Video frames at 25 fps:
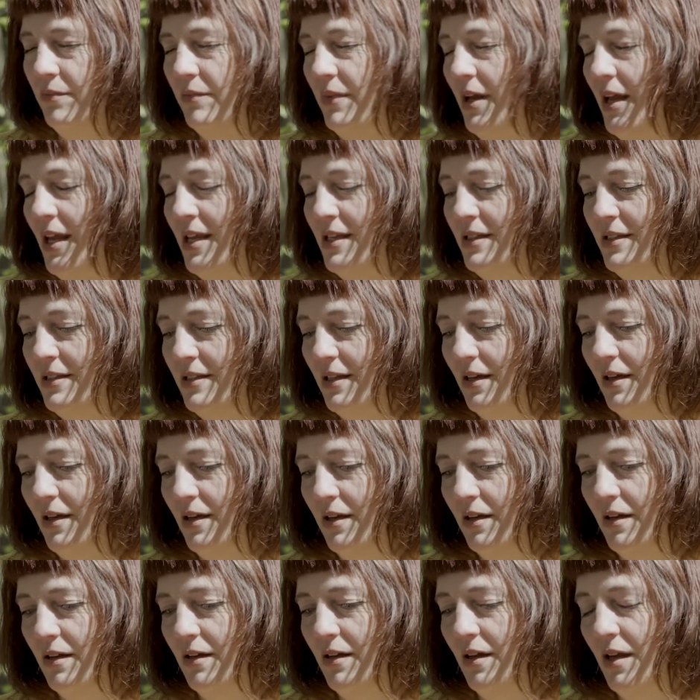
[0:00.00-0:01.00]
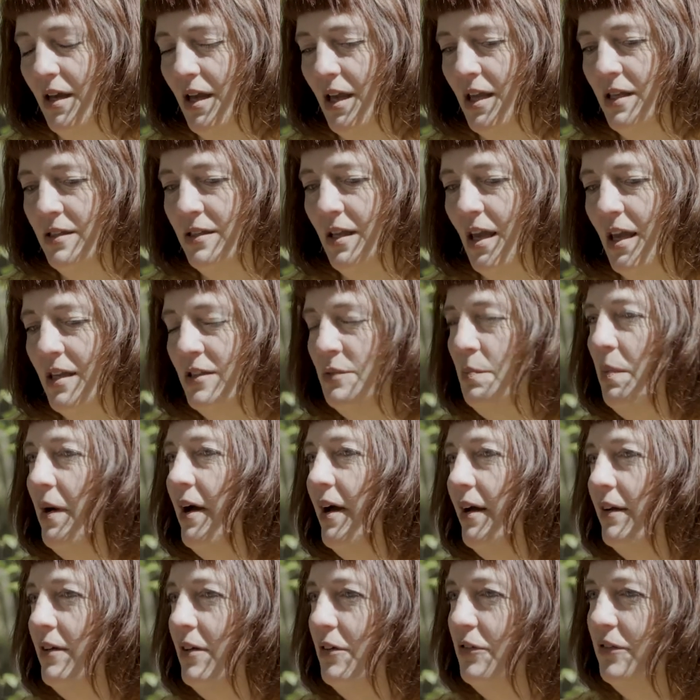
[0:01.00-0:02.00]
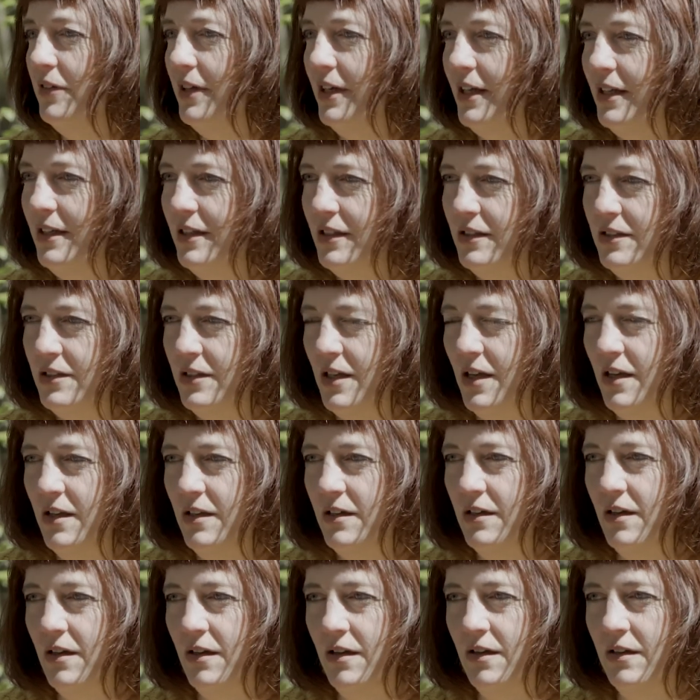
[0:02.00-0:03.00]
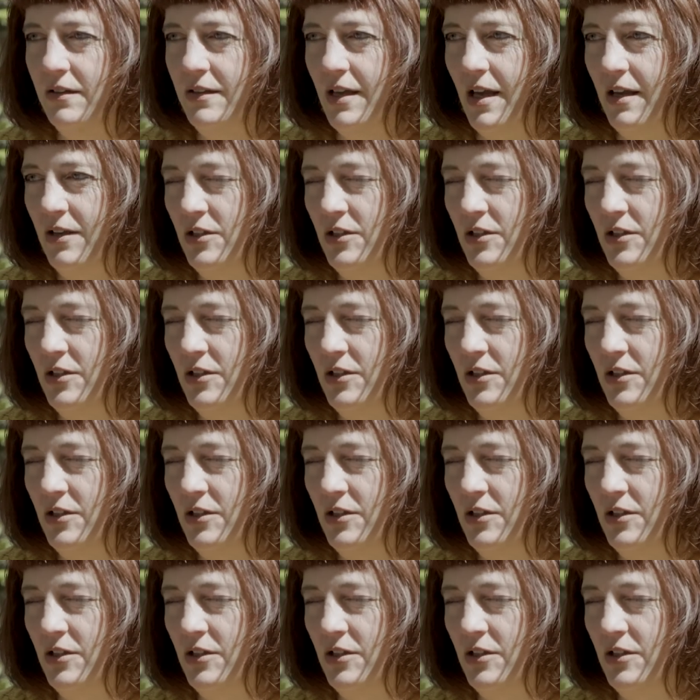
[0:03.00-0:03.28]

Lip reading: is part of it? So that